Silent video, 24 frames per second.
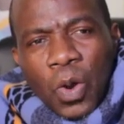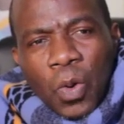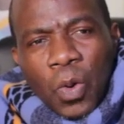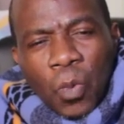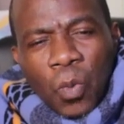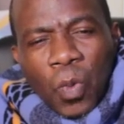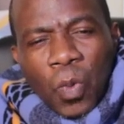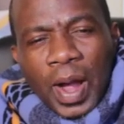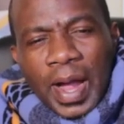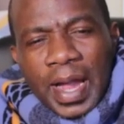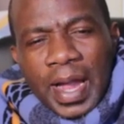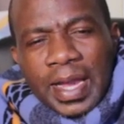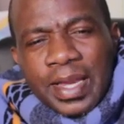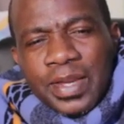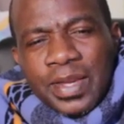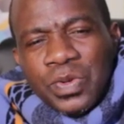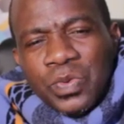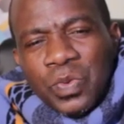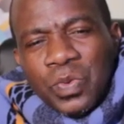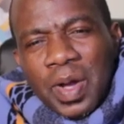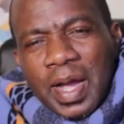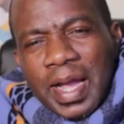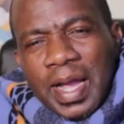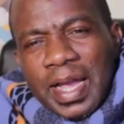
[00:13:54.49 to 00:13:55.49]
Why
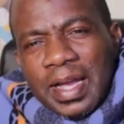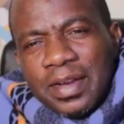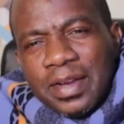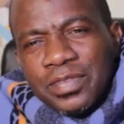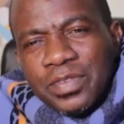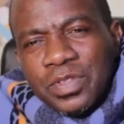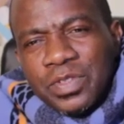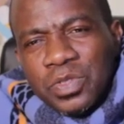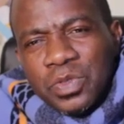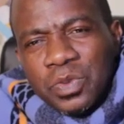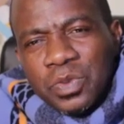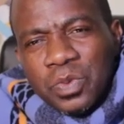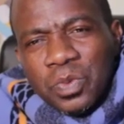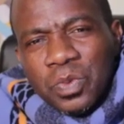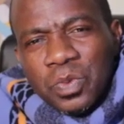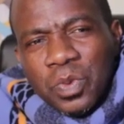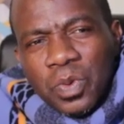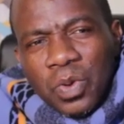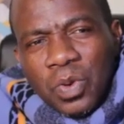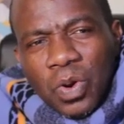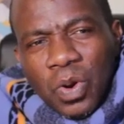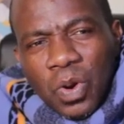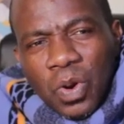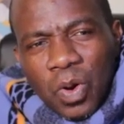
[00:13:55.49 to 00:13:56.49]
do I have to
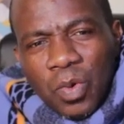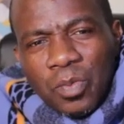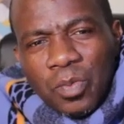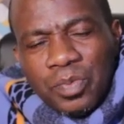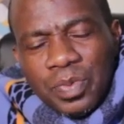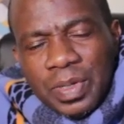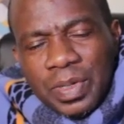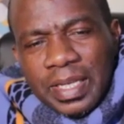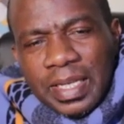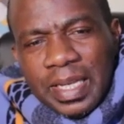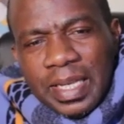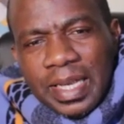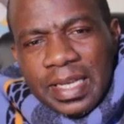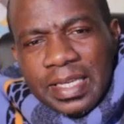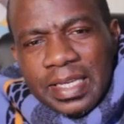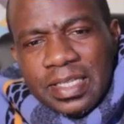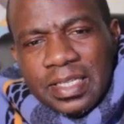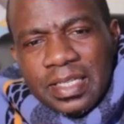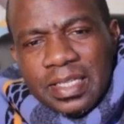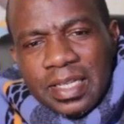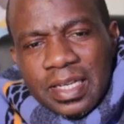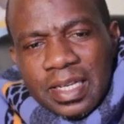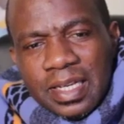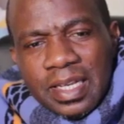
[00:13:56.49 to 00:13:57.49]
complicate
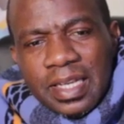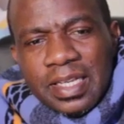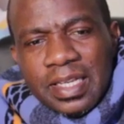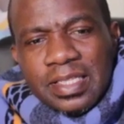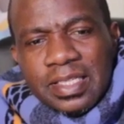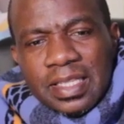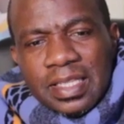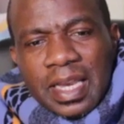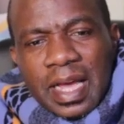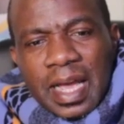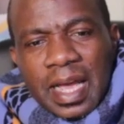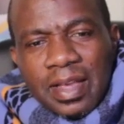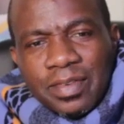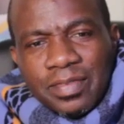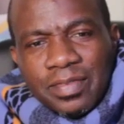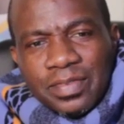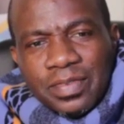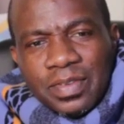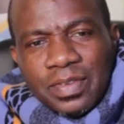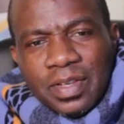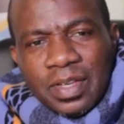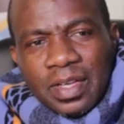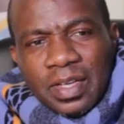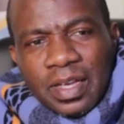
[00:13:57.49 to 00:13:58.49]
his
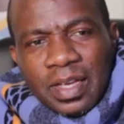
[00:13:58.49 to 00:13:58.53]
life?